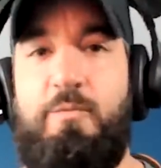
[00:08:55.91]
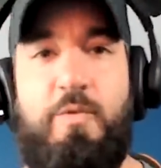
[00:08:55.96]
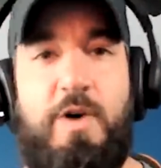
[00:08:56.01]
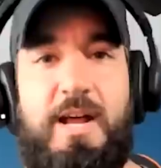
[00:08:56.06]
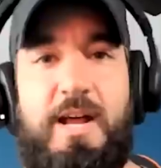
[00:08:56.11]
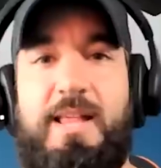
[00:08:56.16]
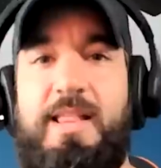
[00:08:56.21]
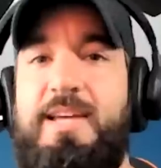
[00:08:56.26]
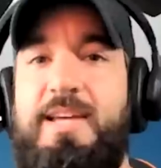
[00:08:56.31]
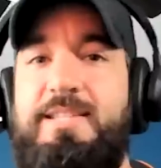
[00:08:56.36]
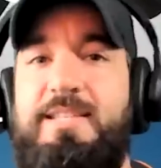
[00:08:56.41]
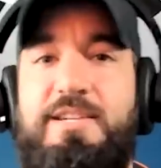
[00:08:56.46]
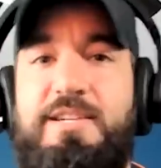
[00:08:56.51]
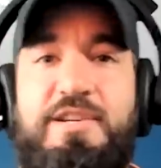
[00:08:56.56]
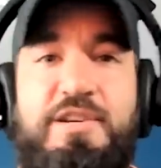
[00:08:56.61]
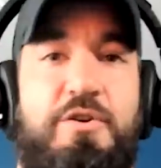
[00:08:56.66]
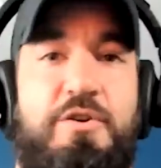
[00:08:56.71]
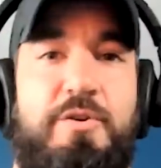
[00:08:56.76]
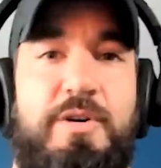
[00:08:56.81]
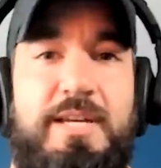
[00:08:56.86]
what I like to
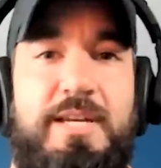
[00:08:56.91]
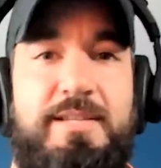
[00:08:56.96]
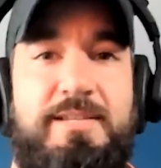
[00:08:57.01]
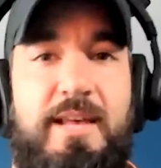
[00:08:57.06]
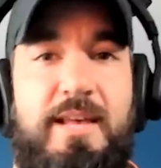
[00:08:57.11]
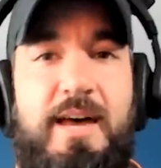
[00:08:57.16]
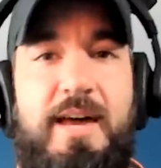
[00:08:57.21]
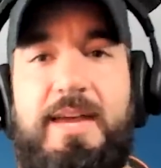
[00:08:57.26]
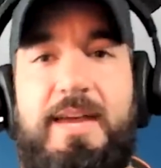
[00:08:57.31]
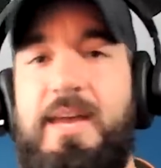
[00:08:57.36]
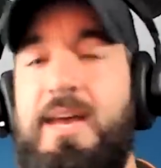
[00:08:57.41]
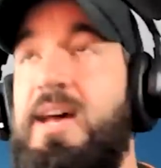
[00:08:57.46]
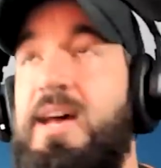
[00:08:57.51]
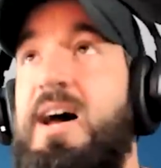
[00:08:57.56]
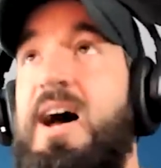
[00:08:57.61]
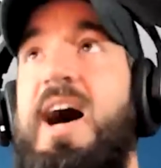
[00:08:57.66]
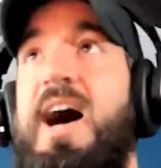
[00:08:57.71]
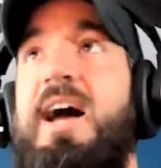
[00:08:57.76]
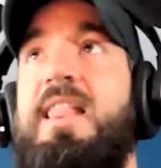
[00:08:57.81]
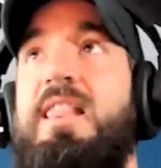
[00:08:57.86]
do is like
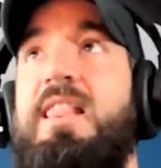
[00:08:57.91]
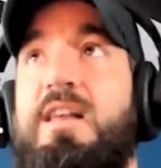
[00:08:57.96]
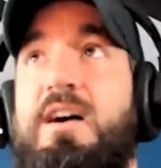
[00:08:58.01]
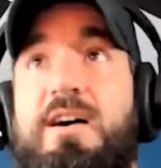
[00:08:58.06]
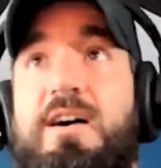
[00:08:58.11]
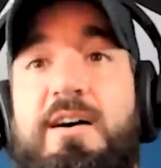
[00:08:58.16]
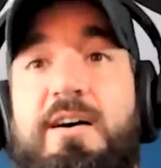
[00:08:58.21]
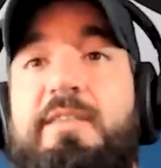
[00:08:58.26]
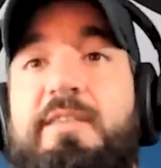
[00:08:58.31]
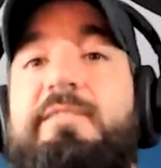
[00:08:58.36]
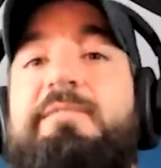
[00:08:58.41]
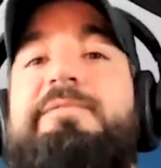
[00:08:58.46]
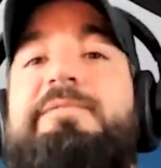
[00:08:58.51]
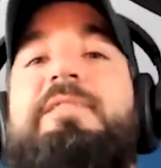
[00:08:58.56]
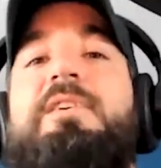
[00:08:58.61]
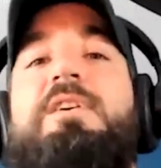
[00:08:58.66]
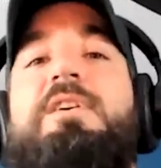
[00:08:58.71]
I love